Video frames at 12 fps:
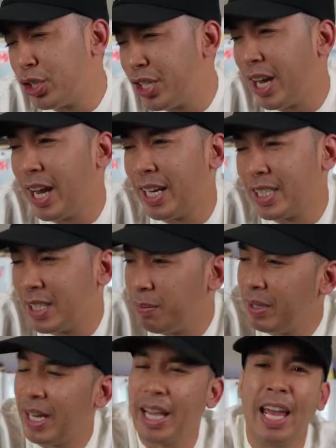a chance to
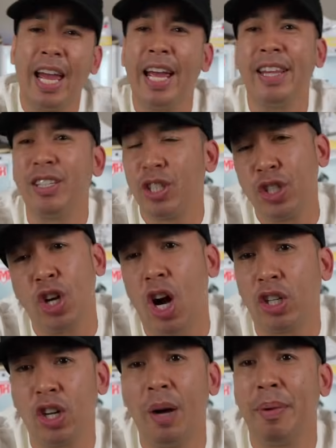be like, hey, there's a
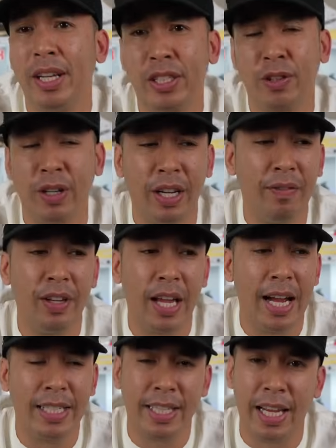shock drop, enter in if you
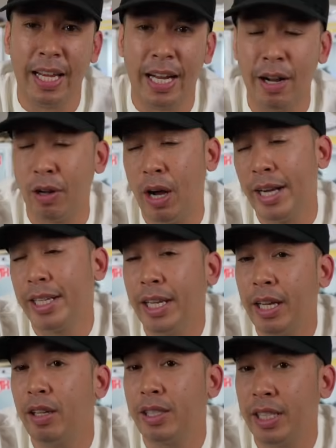guys can. I don't know. I did
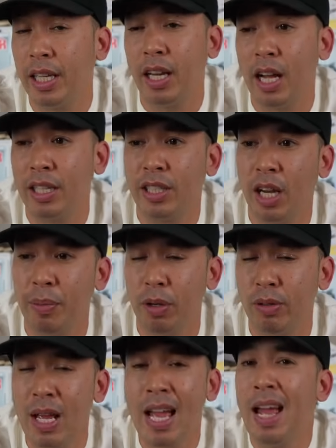hear see a lot of
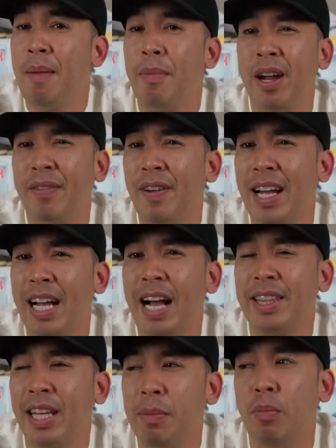W's. Matter of fact, I
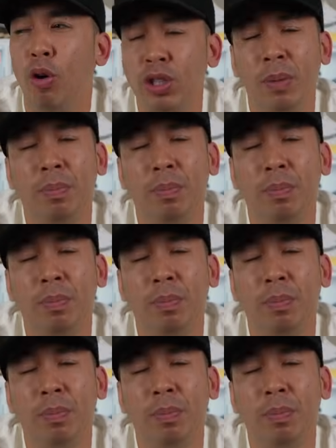think most